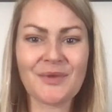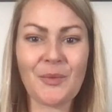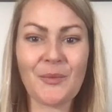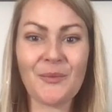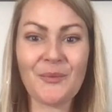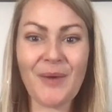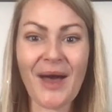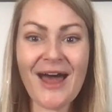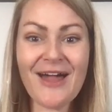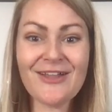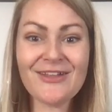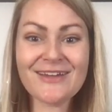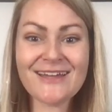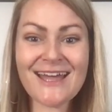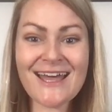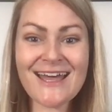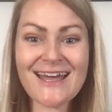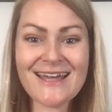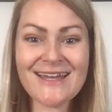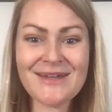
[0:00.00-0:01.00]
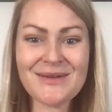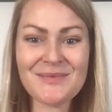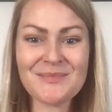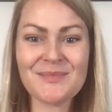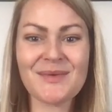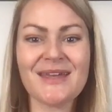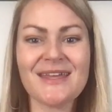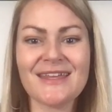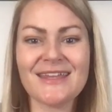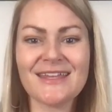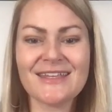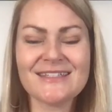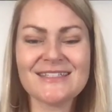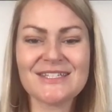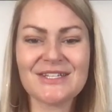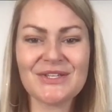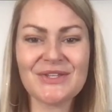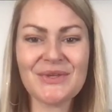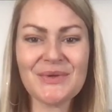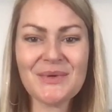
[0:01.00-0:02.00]
Welcome
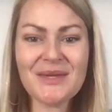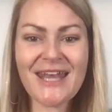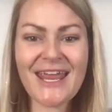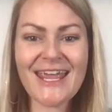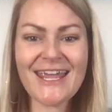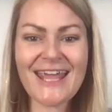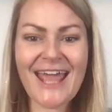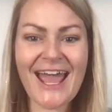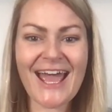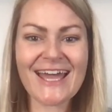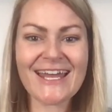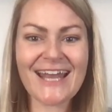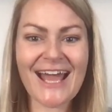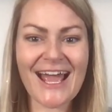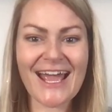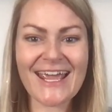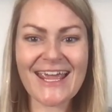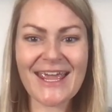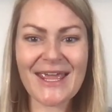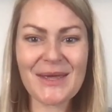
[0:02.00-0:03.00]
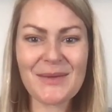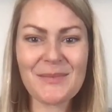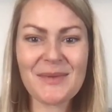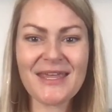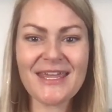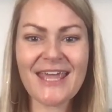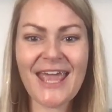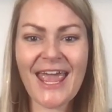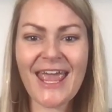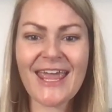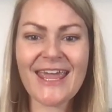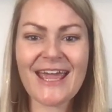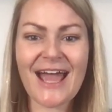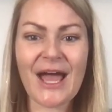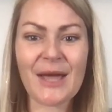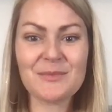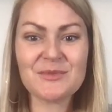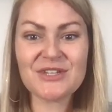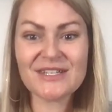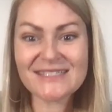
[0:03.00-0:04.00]
to Q&A at IABA.
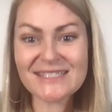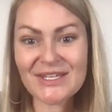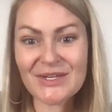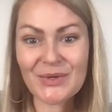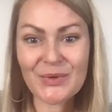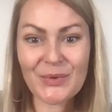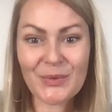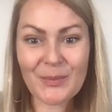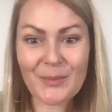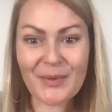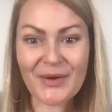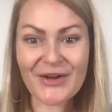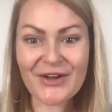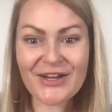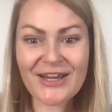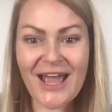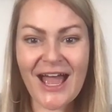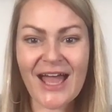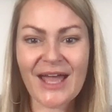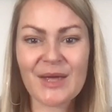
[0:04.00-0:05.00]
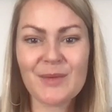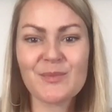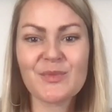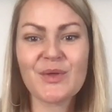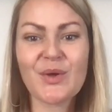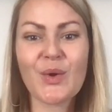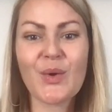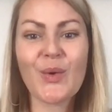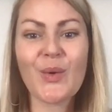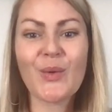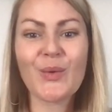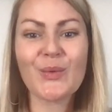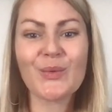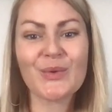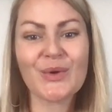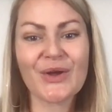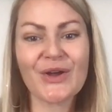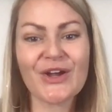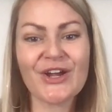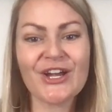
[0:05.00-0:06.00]
I'm Jessie Cooper. I'm the
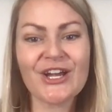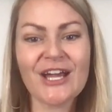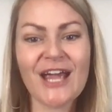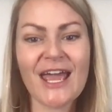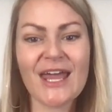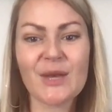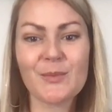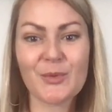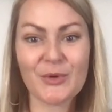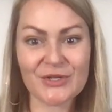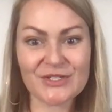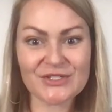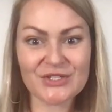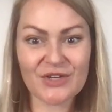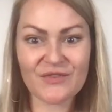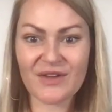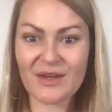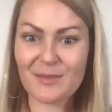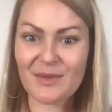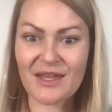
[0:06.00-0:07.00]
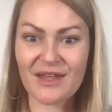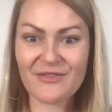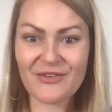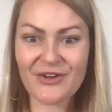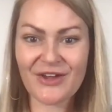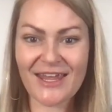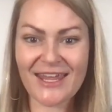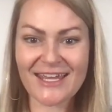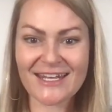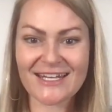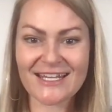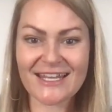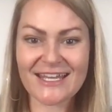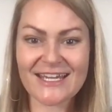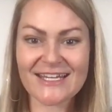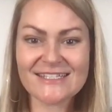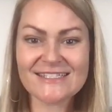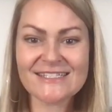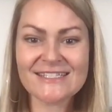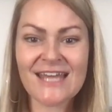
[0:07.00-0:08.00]
owner and a board certified behavior
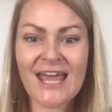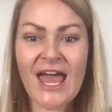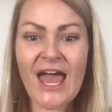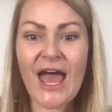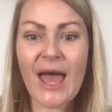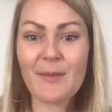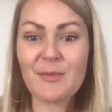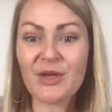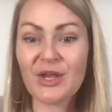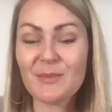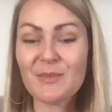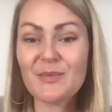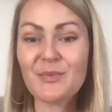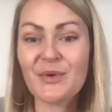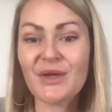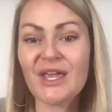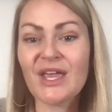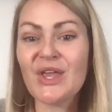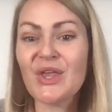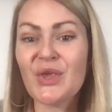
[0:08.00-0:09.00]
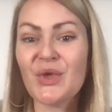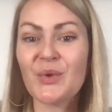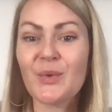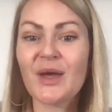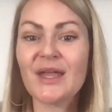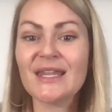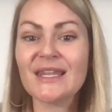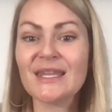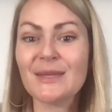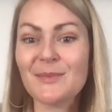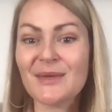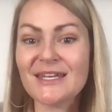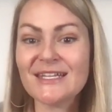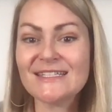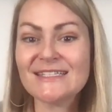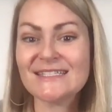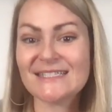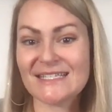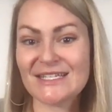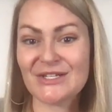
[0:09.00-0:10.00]
analyst. I'm going to be bringing you a limited
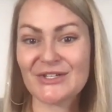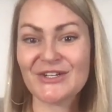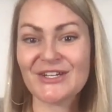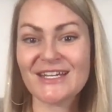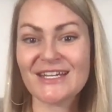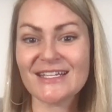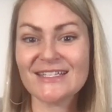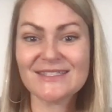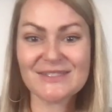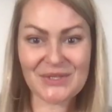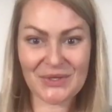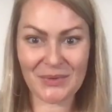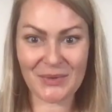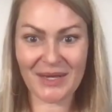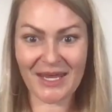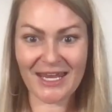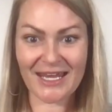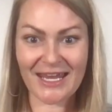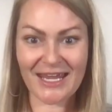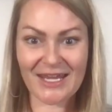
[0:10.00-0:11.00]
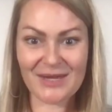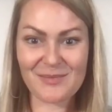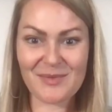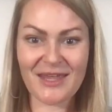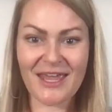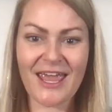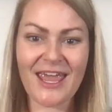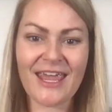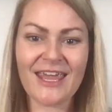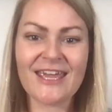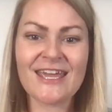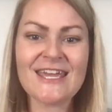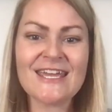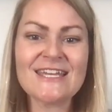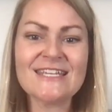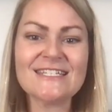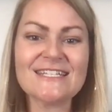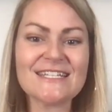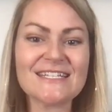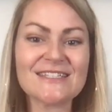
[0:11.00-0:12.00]
series, Q&A at IABA,
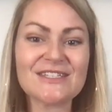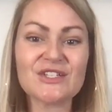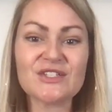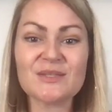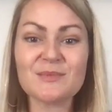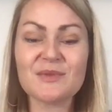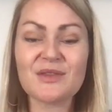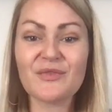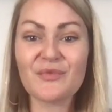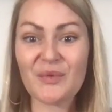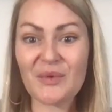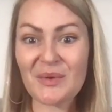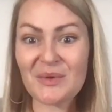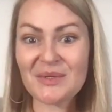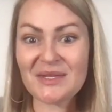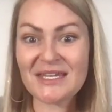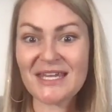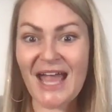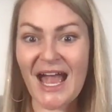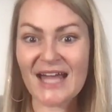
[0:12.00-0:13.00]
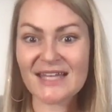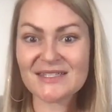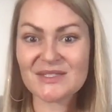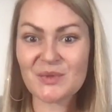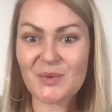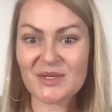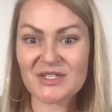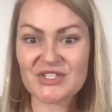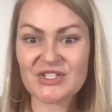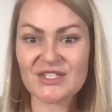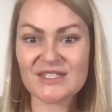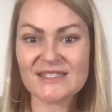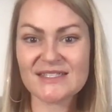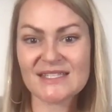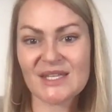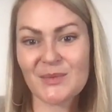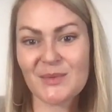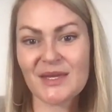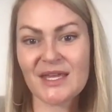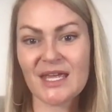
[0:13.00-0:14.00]
to answer some of the frequently asked questions
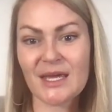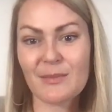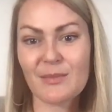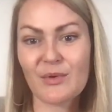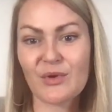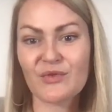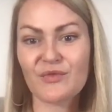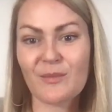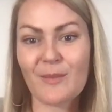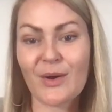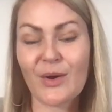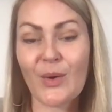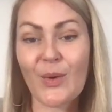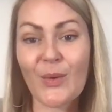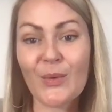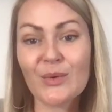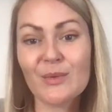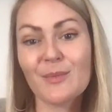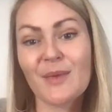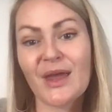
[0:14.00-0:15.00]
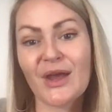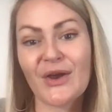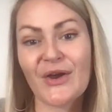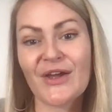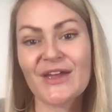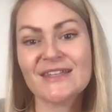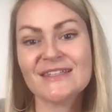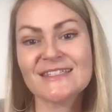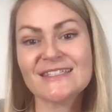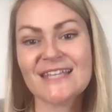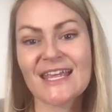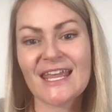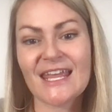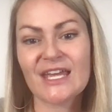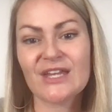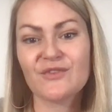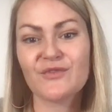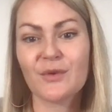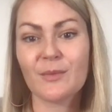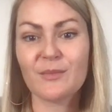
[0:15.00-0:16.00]
that we get both from our own parents
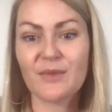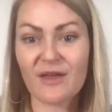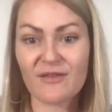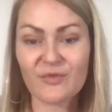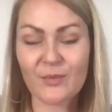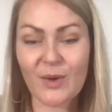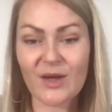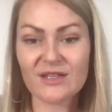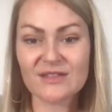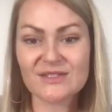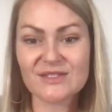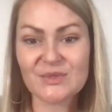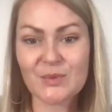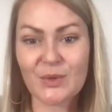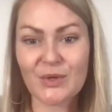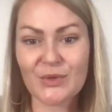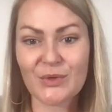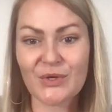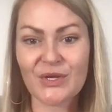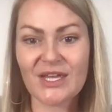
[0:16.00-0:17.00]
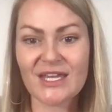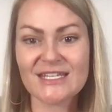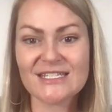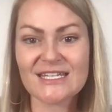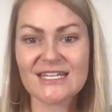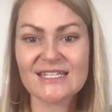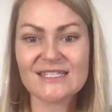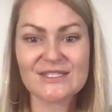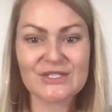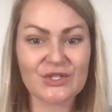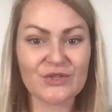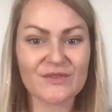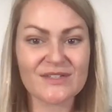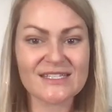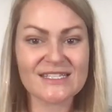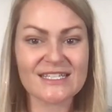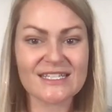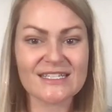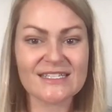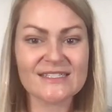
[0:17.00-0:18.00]
and from loved ones who are looking to get
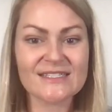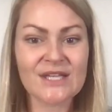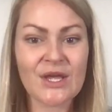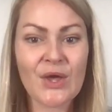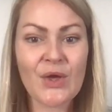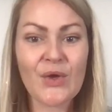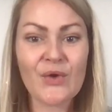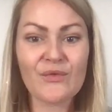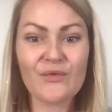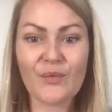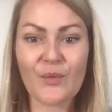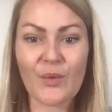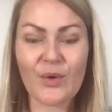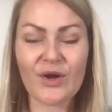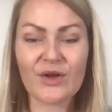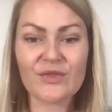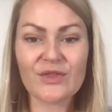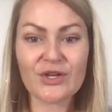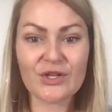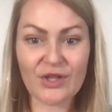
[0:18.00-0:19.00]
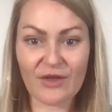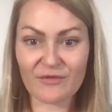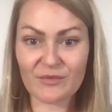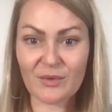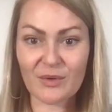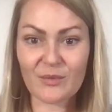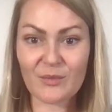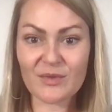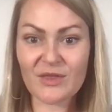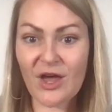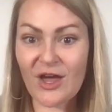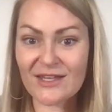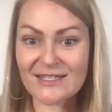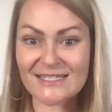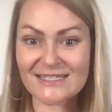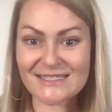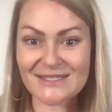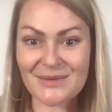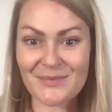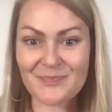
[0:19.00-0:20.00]
services for their loved one with
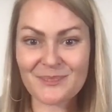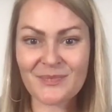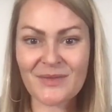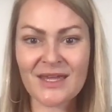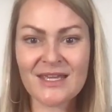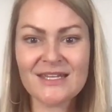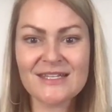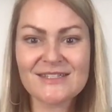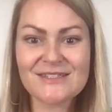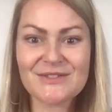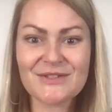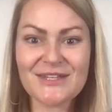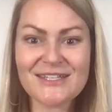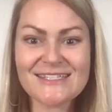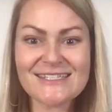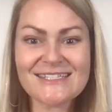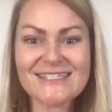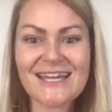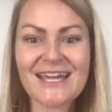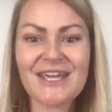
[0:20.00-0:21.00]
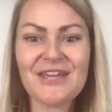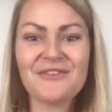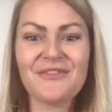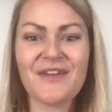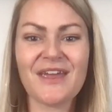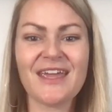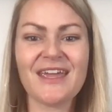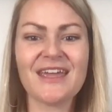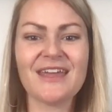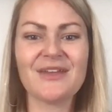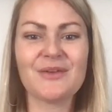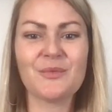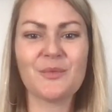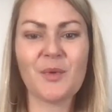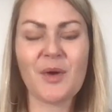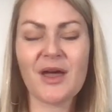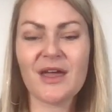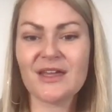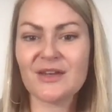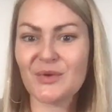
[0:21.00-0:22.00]
autism. So let's dive in.
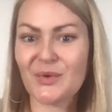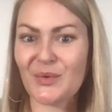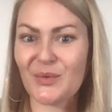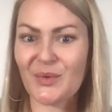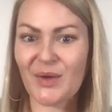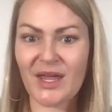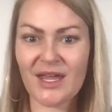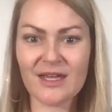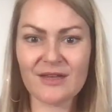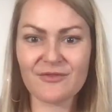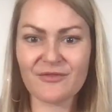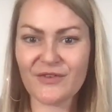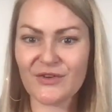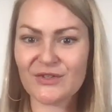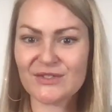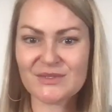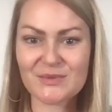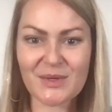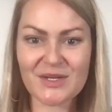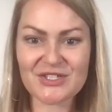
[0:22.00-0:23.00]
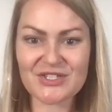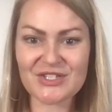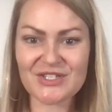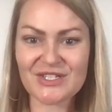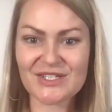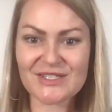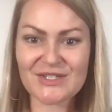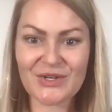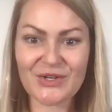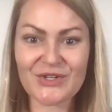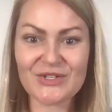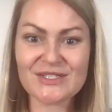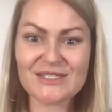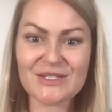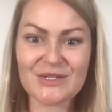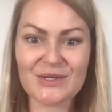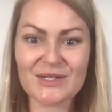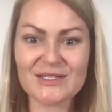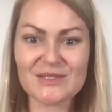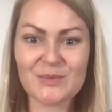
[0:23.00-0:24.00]
What great first question to start our
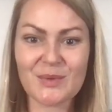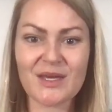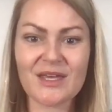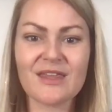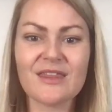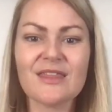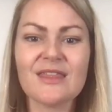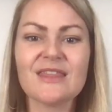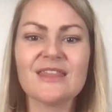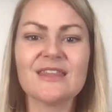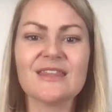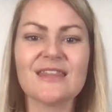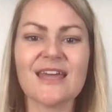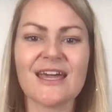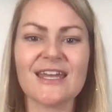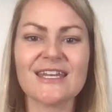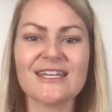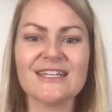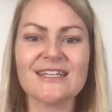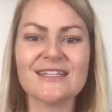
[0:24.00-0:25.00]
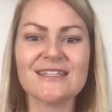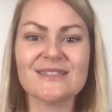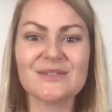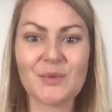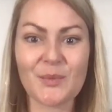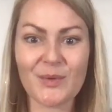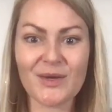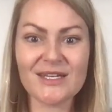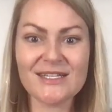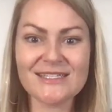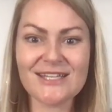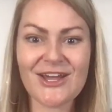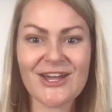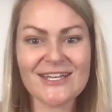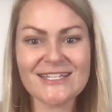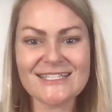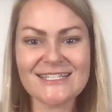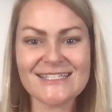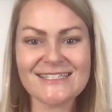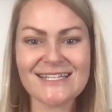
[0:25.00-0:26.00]
series with. That is, what is
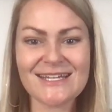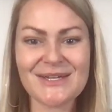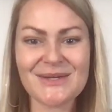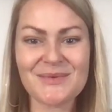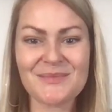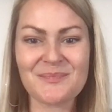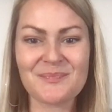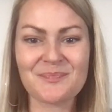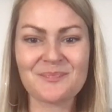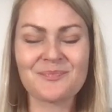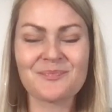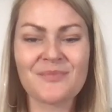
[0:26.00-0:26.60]
autism?